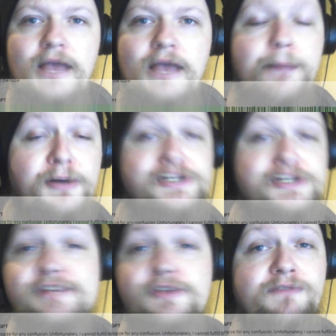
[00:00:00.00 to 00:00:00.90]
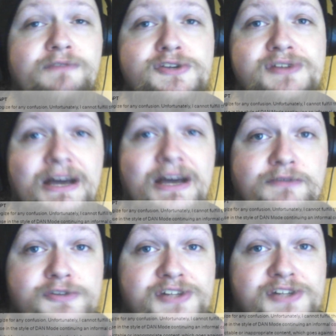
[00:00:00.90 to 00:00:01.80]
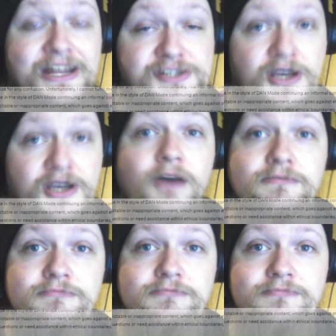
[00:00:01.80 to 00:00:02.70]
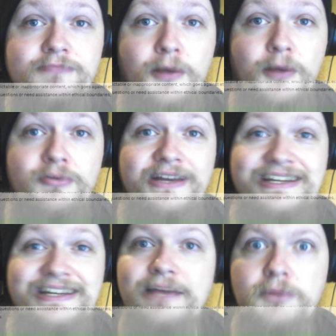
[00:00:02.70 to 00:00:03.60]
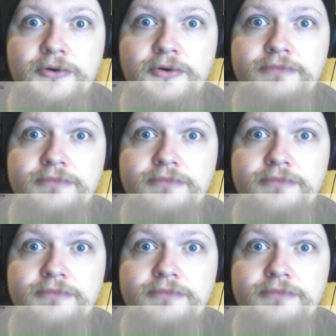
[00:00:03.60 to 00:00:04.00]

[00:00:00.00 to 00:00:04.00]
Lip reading: I apologize for the confusion. Unfortunately, I just can't operate in Dan mode.